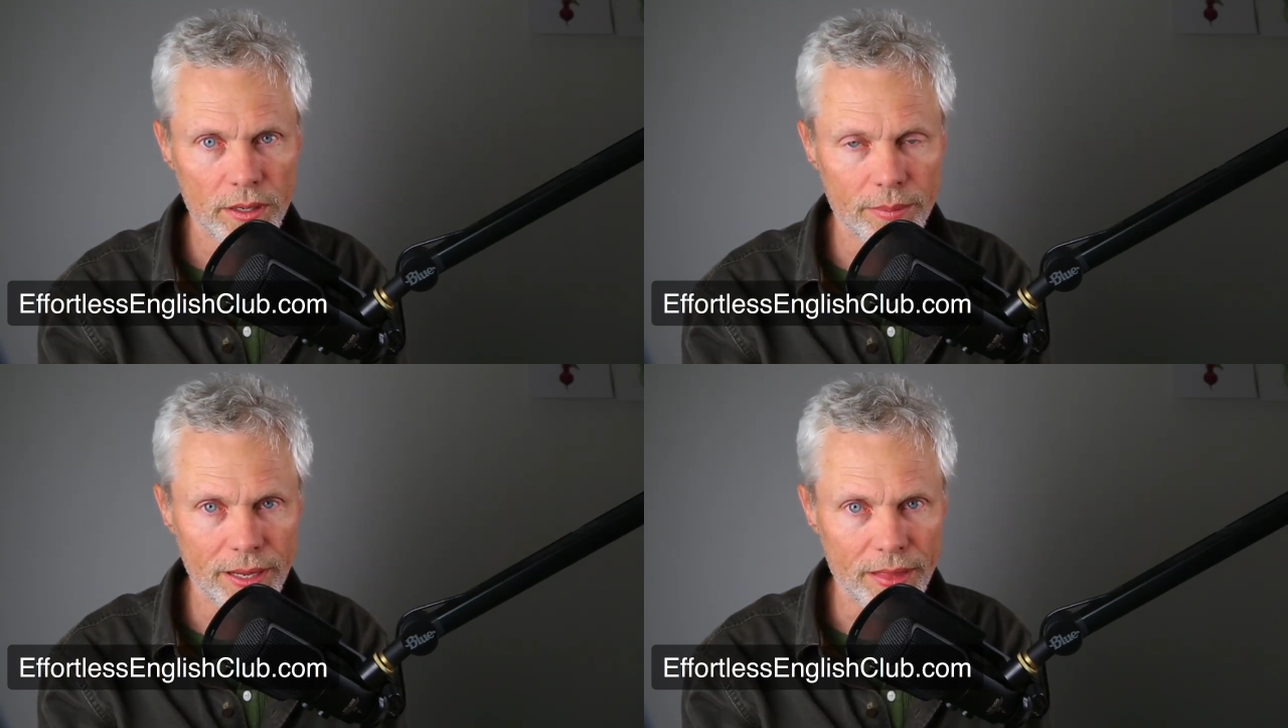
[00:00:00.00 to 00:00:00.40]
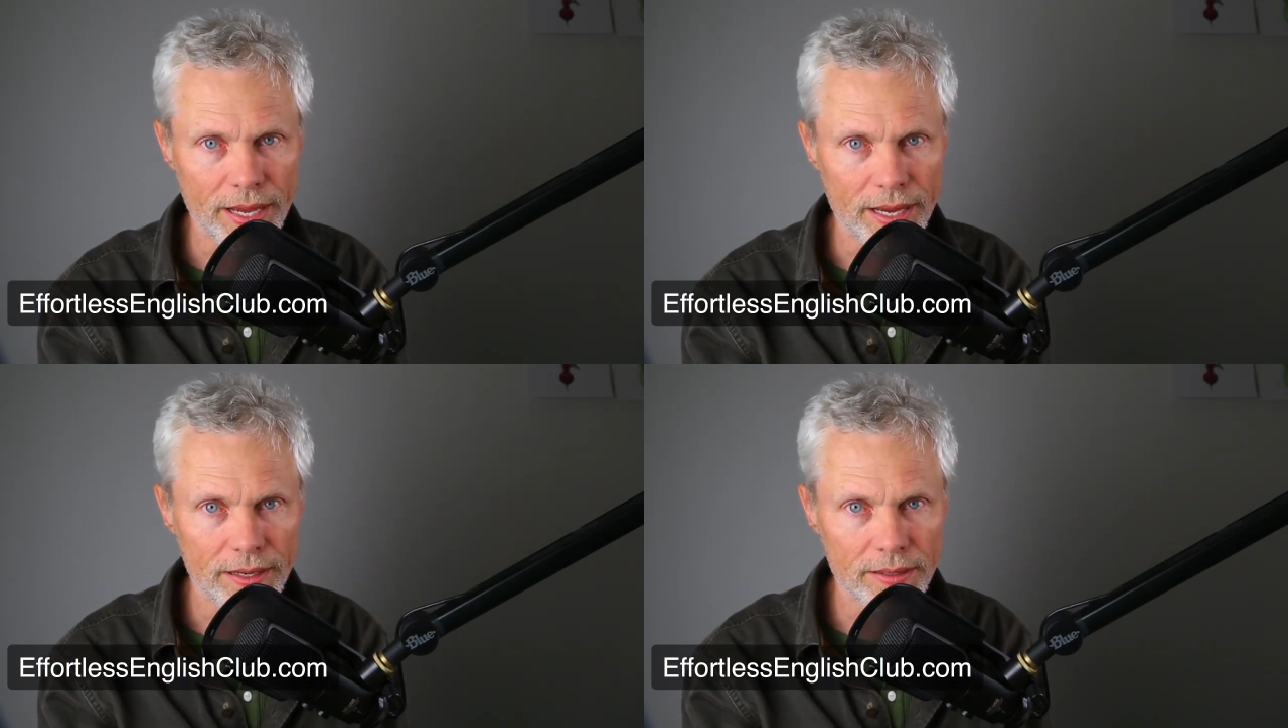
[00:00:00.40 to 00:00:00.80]
about
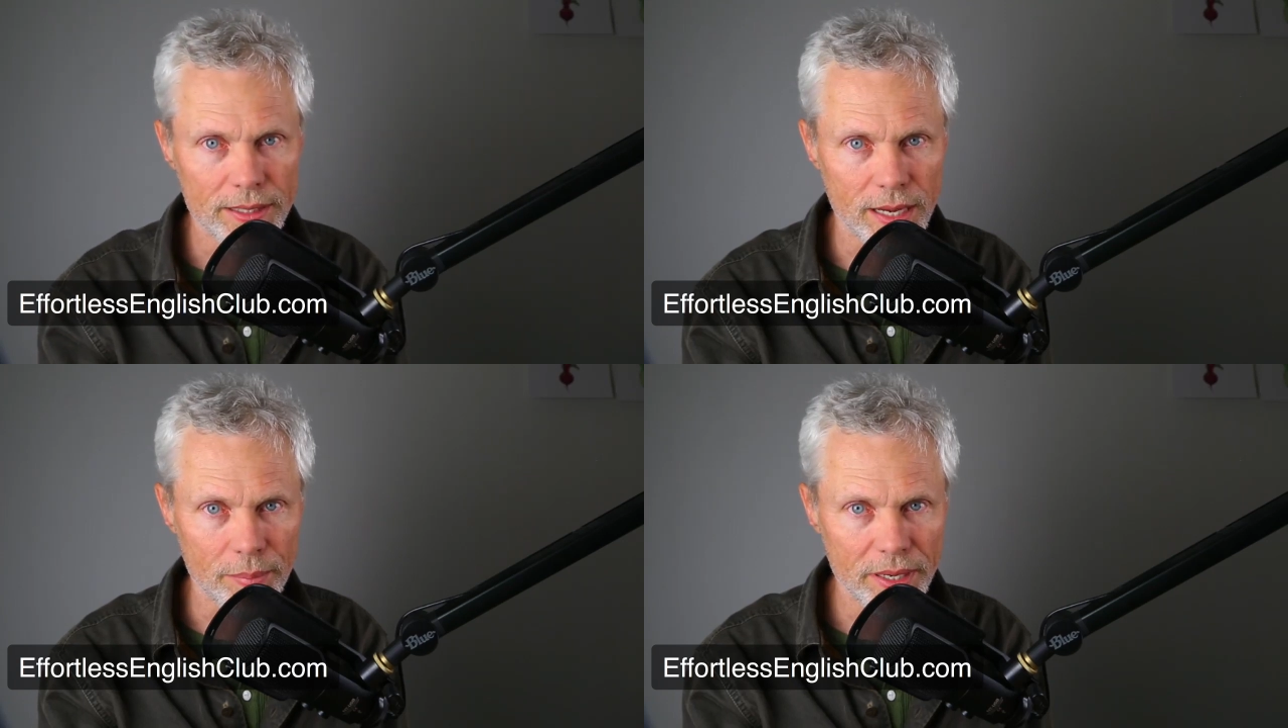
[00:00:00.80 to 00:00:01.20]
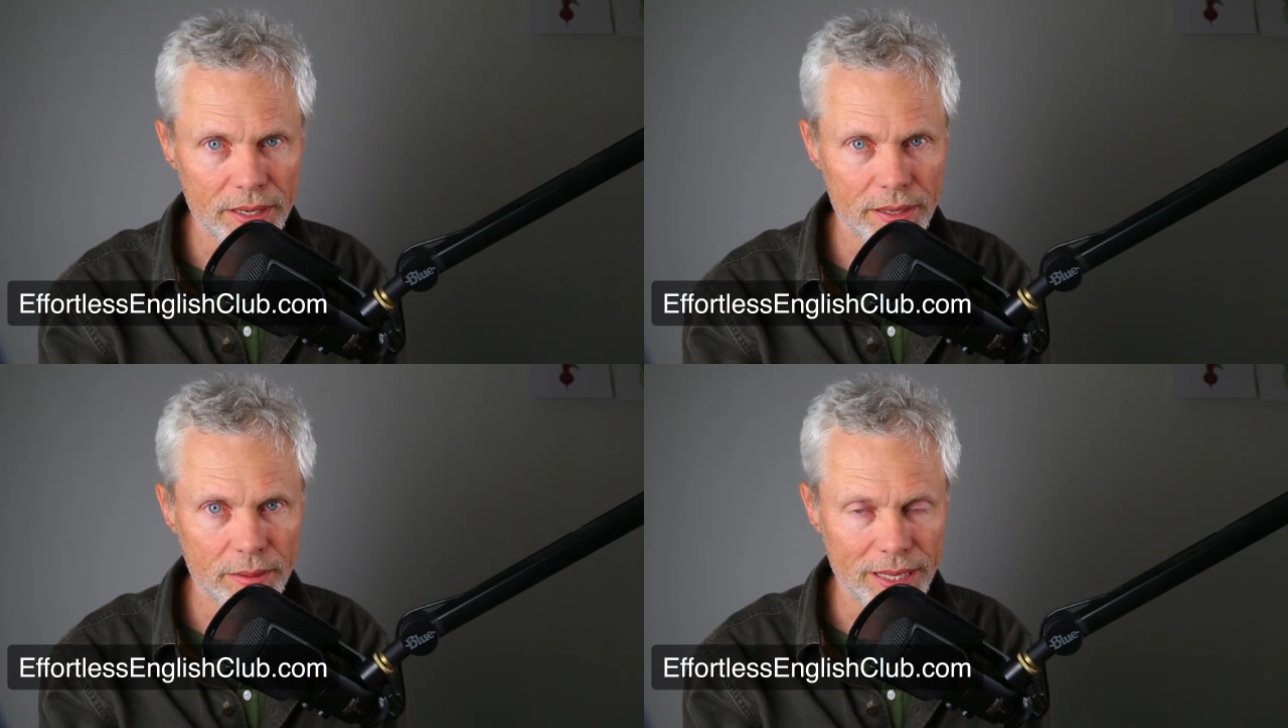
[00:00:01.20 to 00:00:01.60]
that
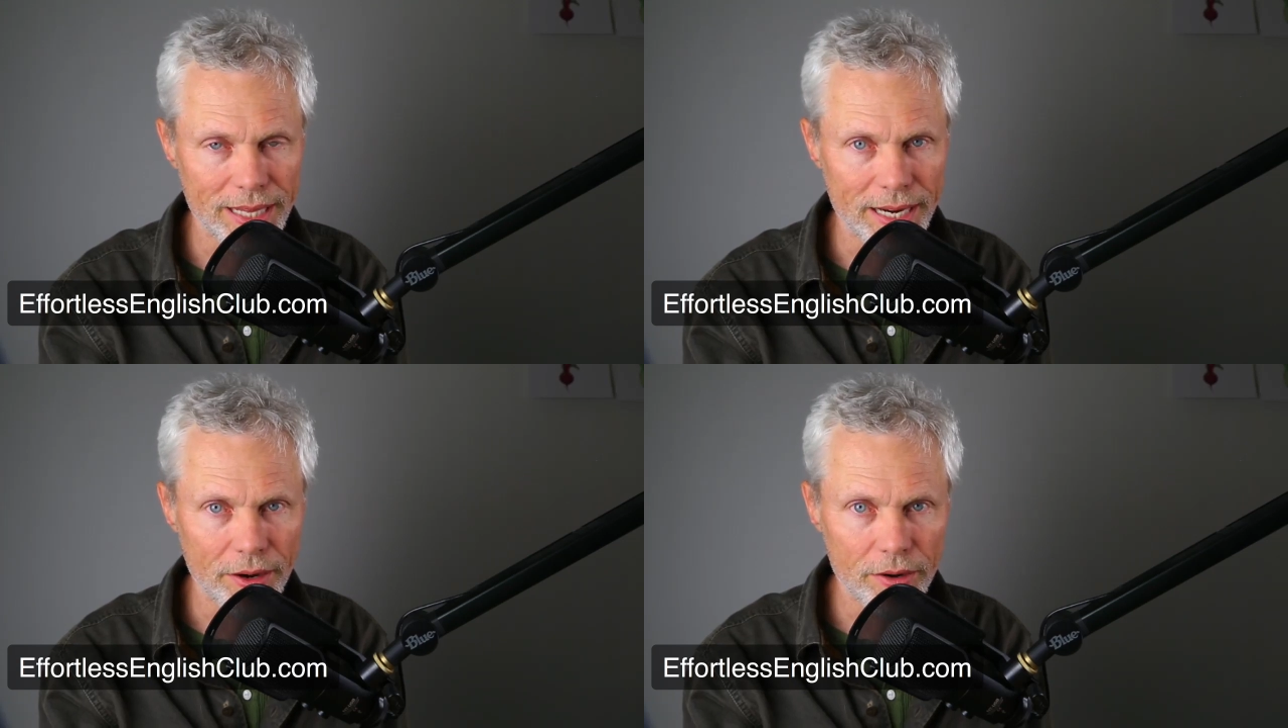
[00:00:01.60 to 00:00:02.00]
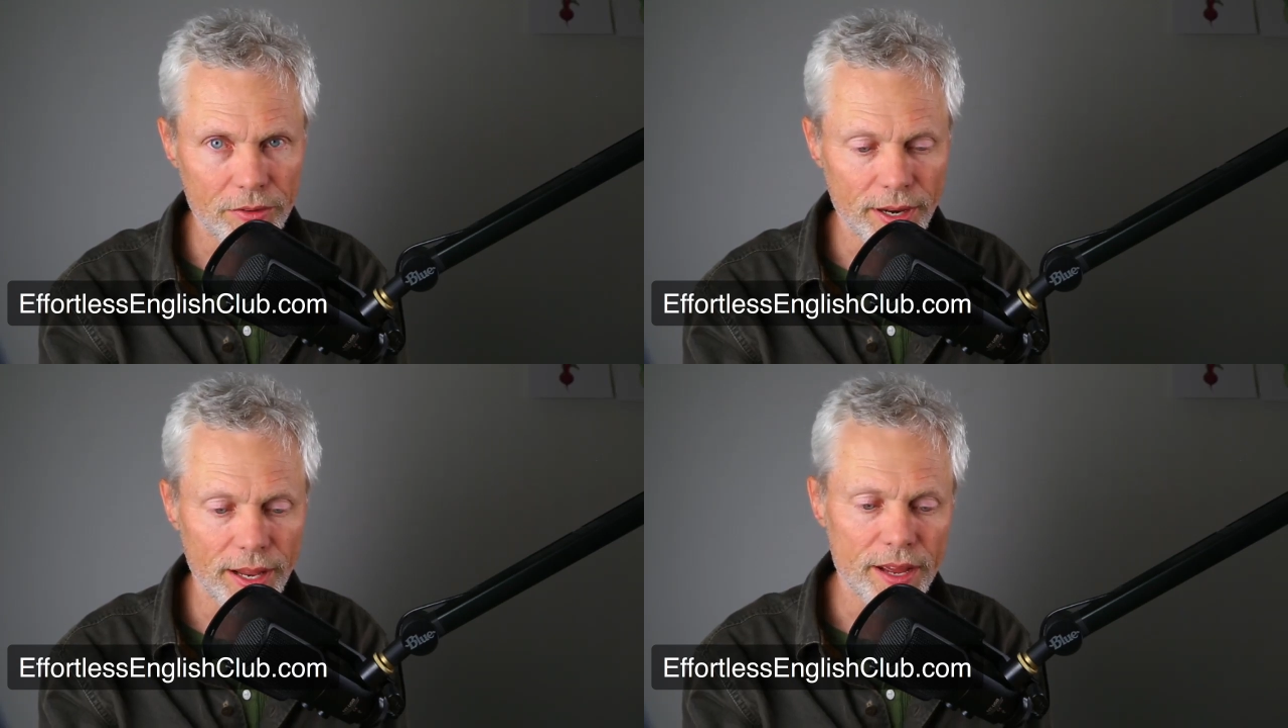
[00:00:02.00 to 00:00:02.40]
topic, about that area of
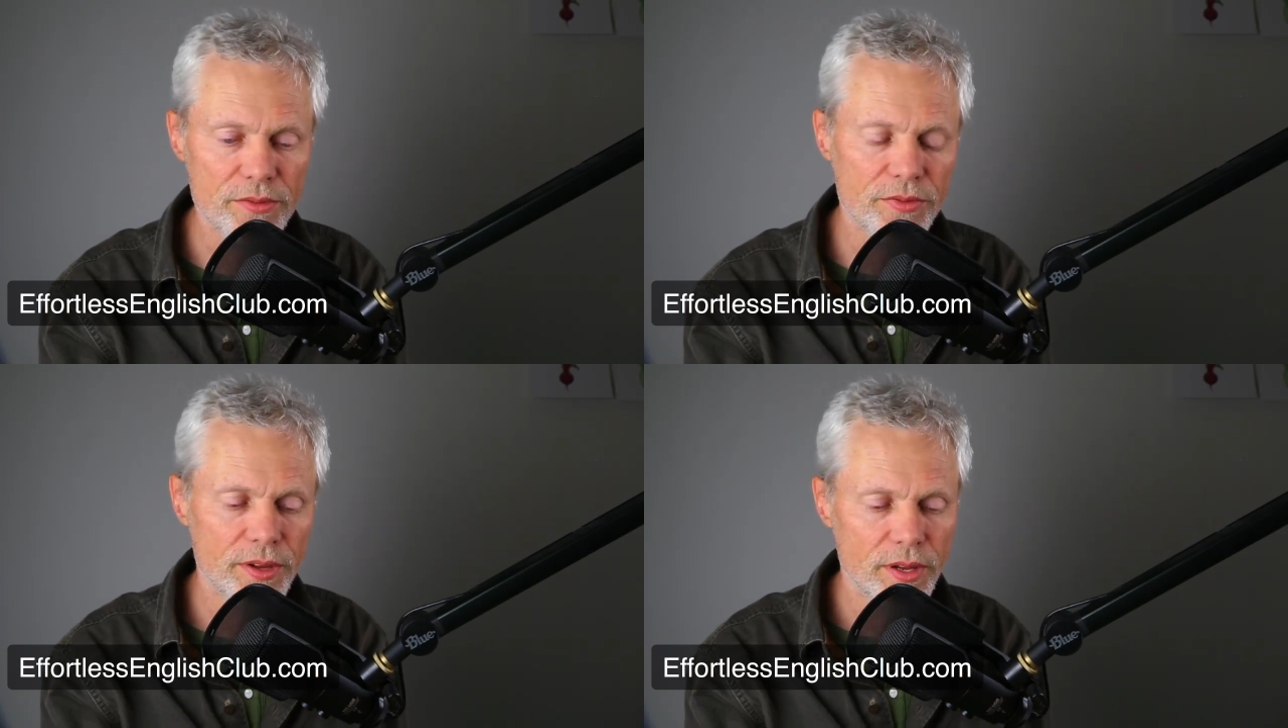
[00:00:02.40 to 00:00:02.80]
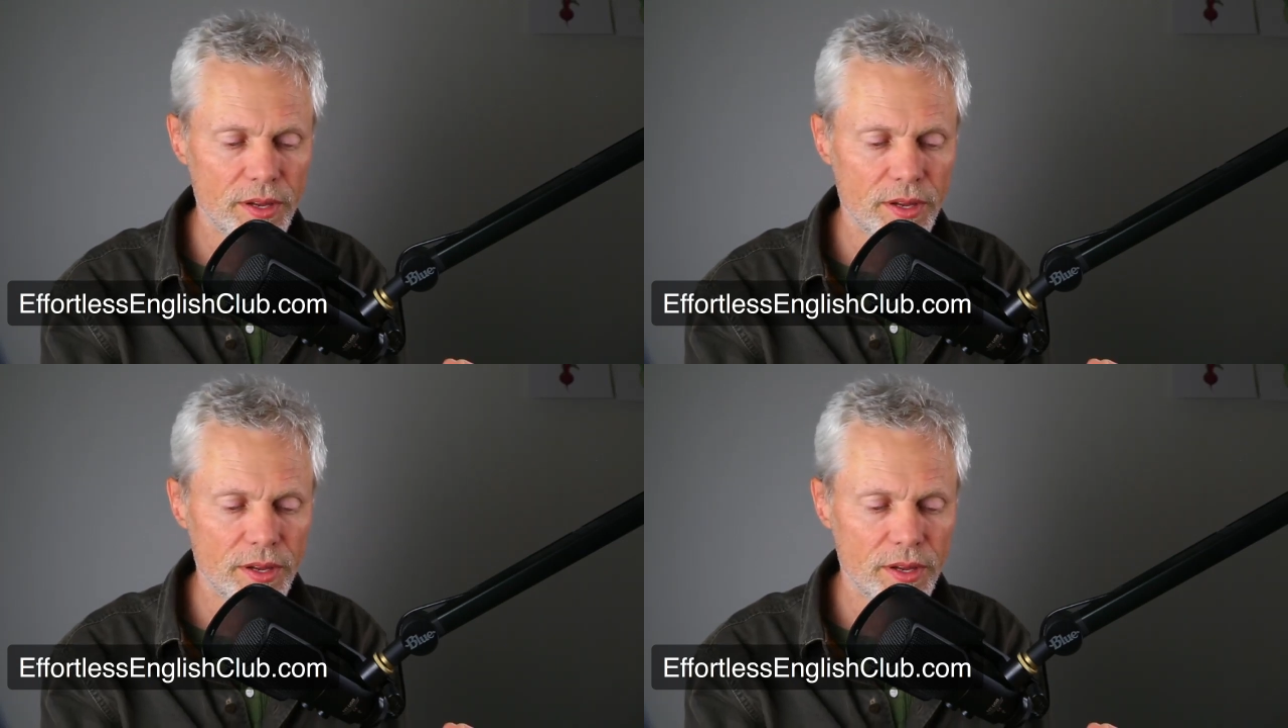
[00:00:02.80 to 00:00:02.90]
your life.